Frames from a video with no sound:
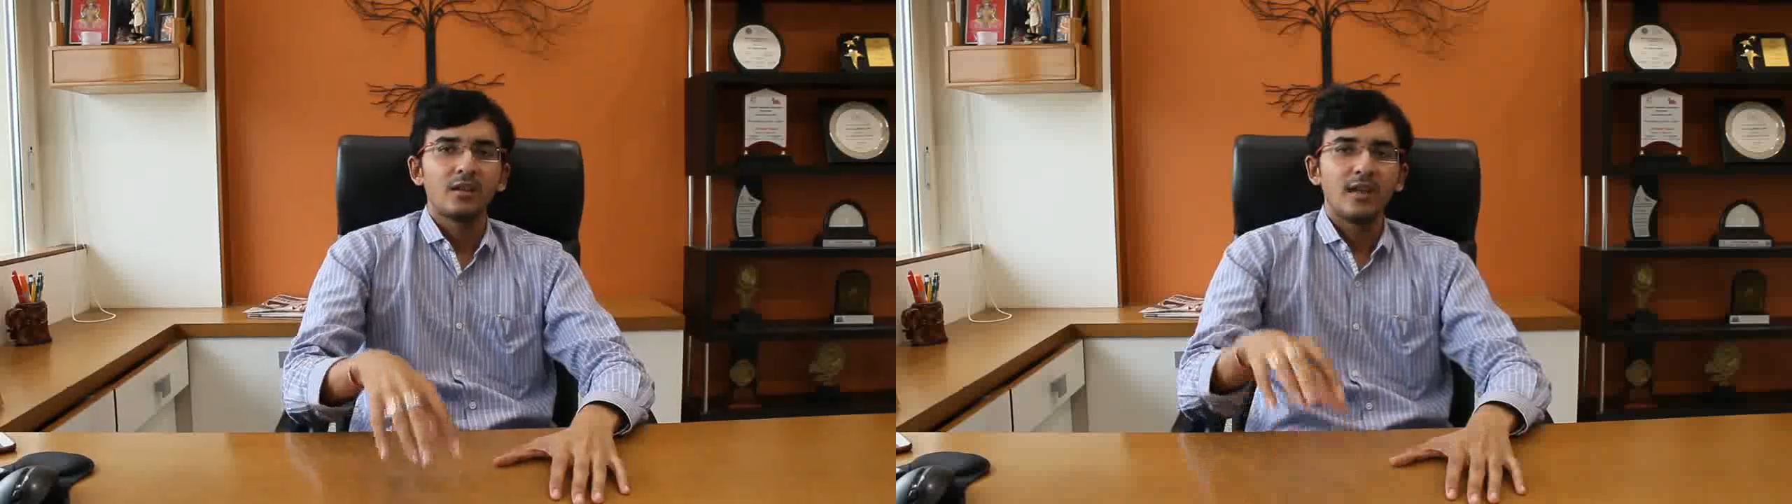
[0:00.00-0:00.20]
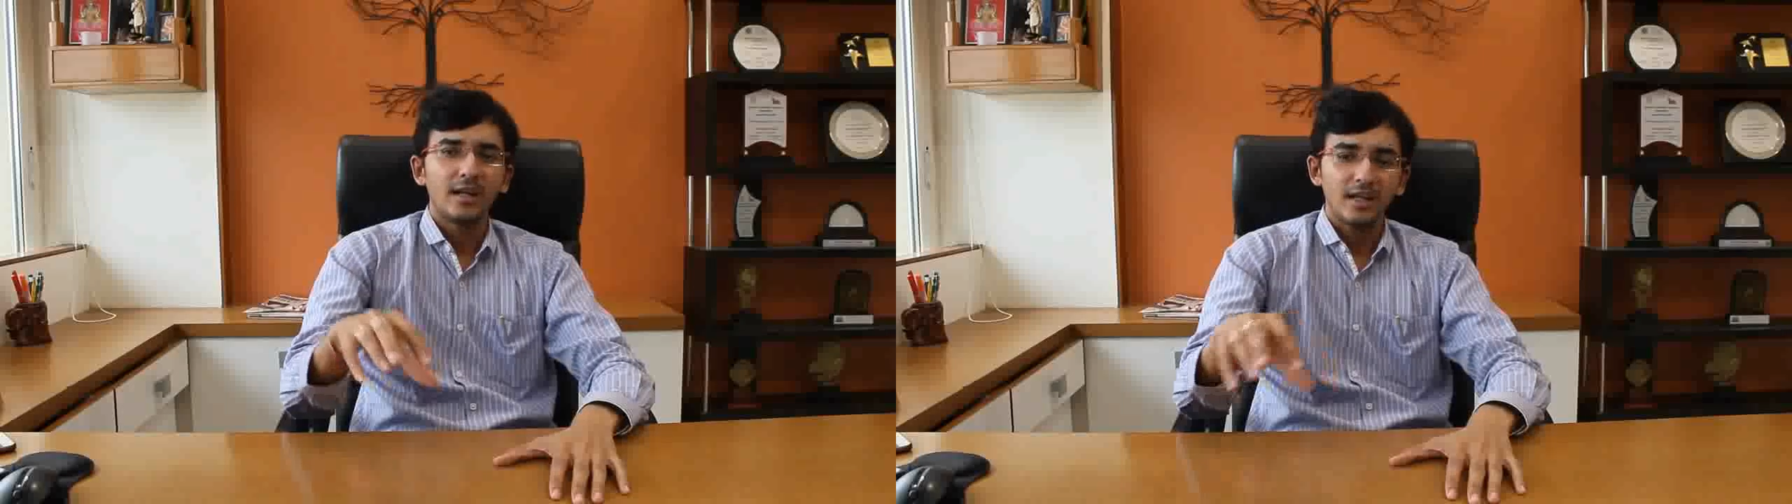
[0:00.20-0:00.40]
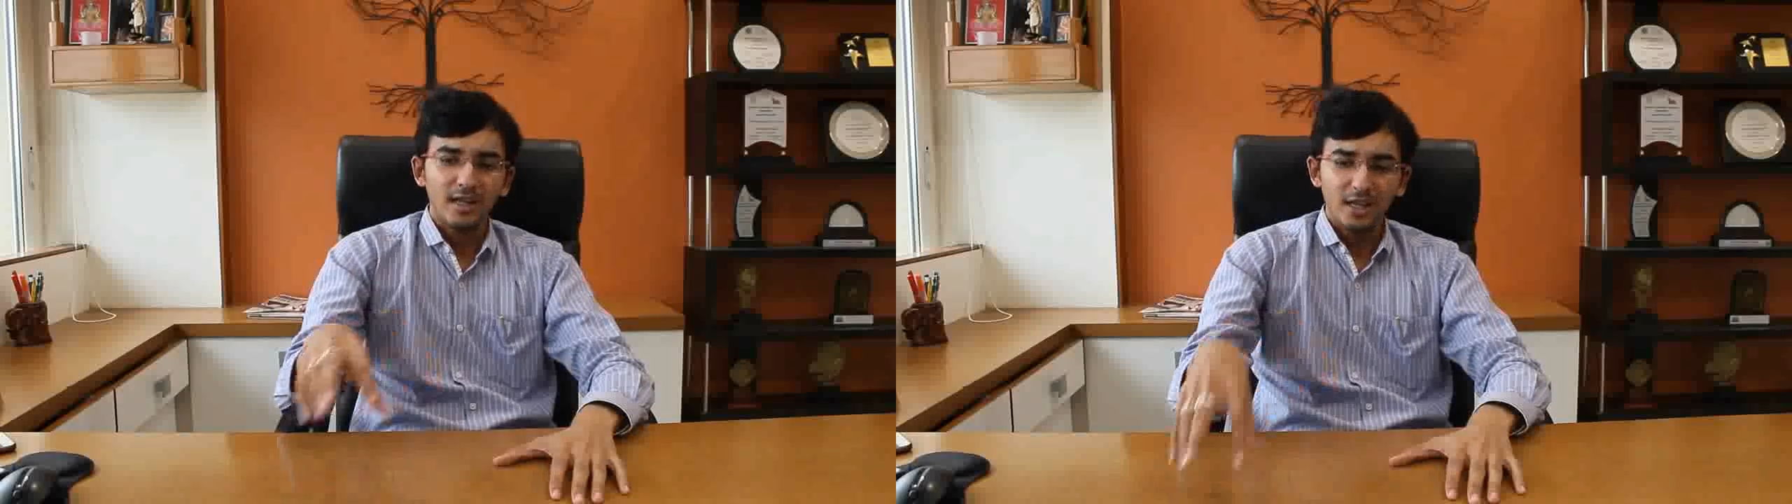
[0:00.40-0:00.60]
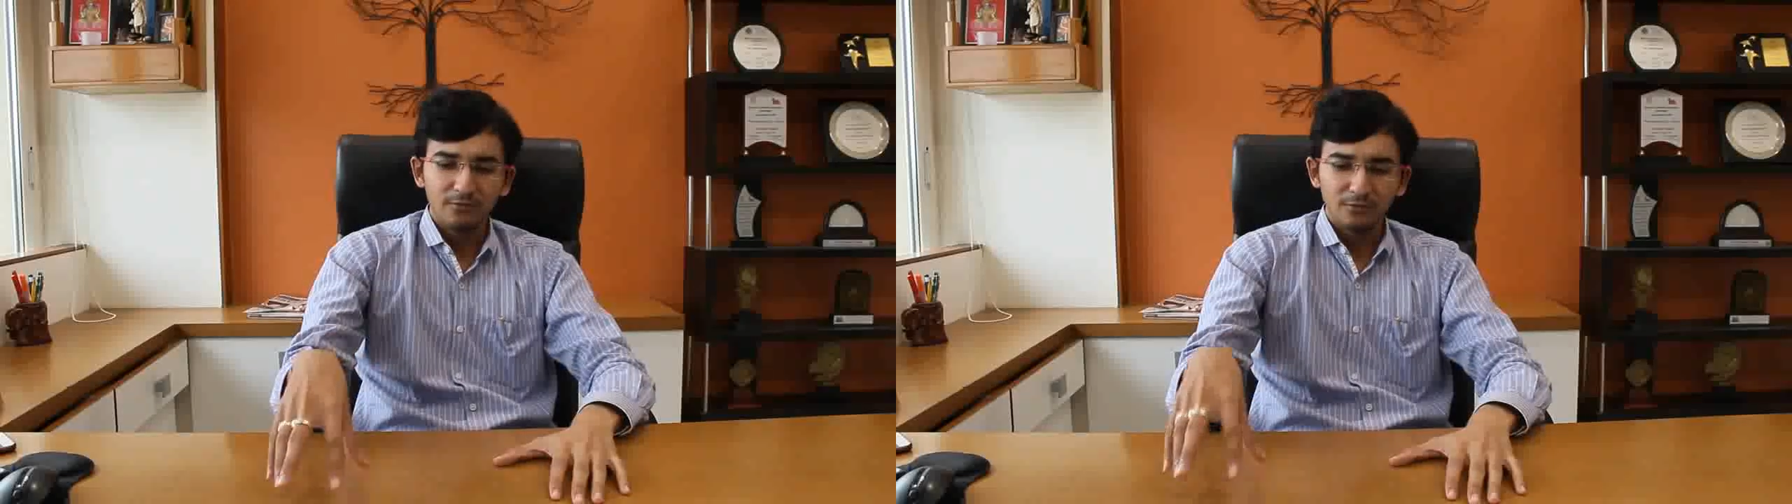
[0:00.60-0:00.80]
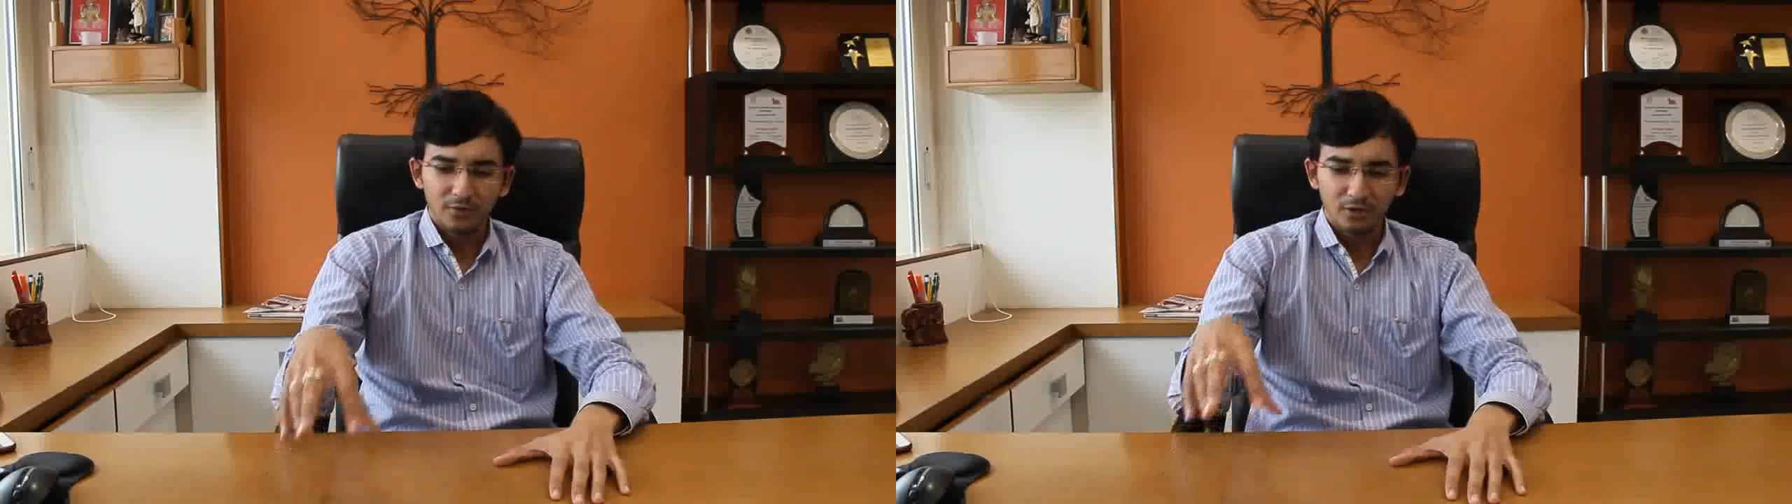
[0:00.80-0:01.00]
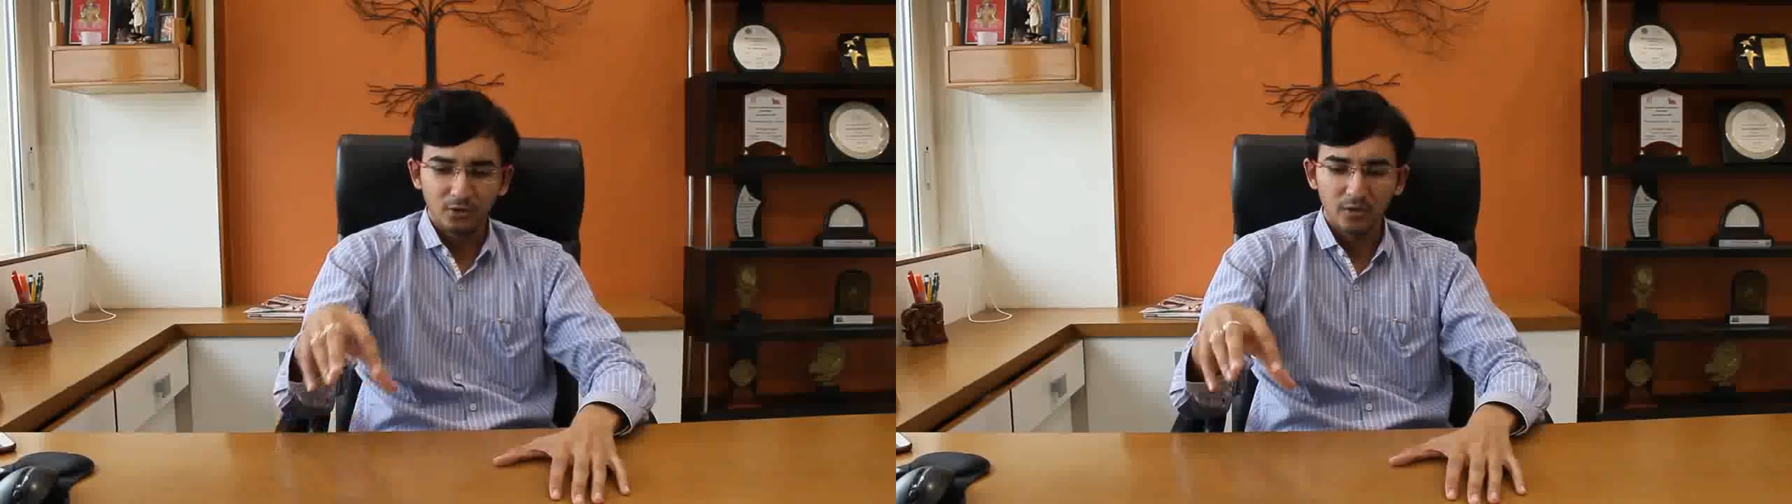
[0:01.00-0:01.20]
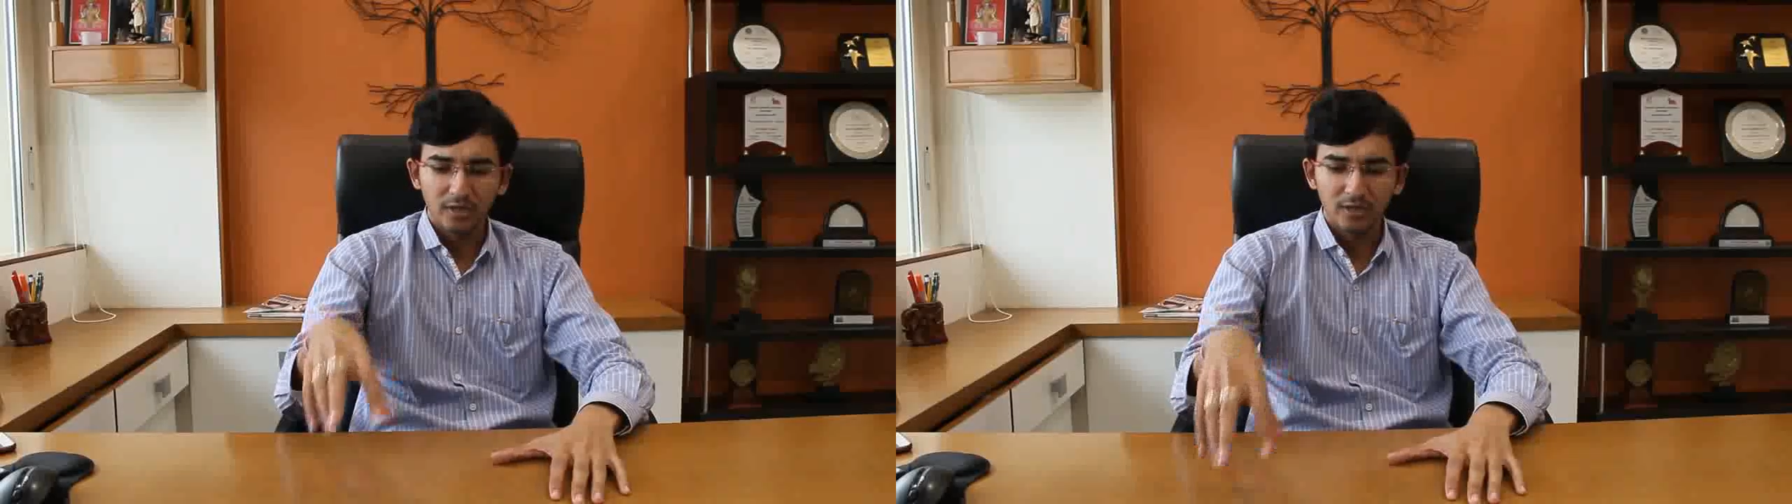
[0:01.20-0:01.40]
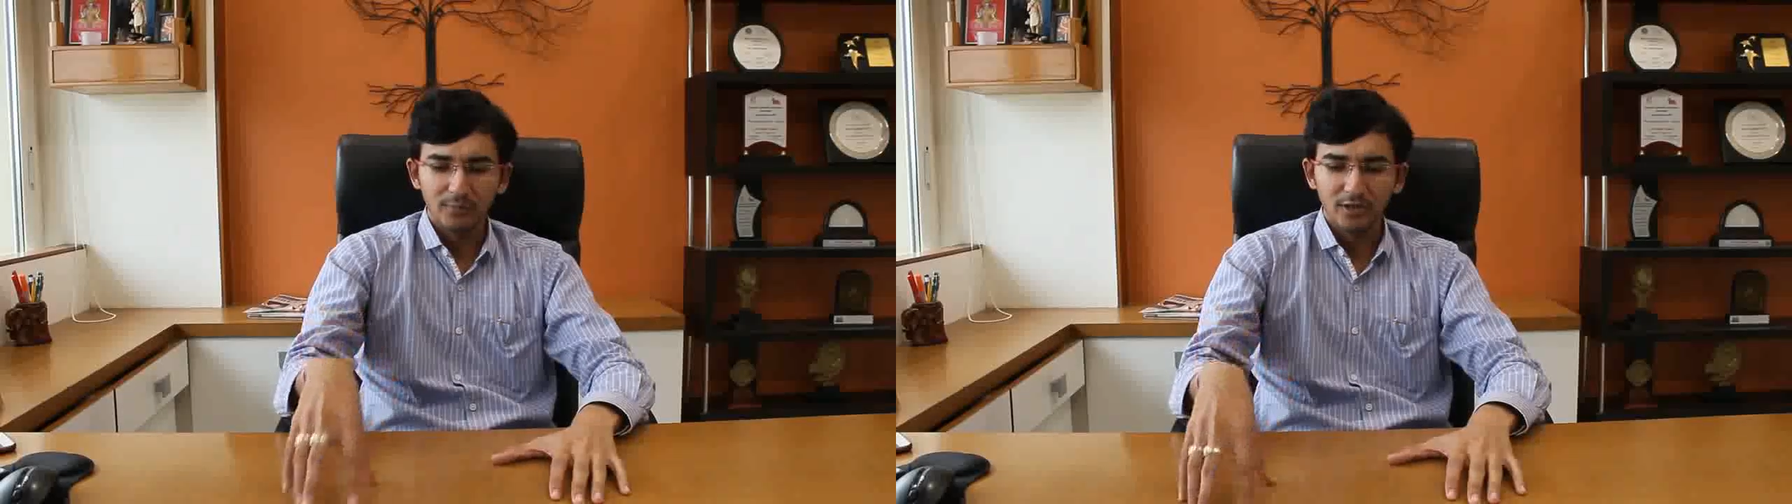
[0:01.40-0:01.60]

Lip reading: that if during the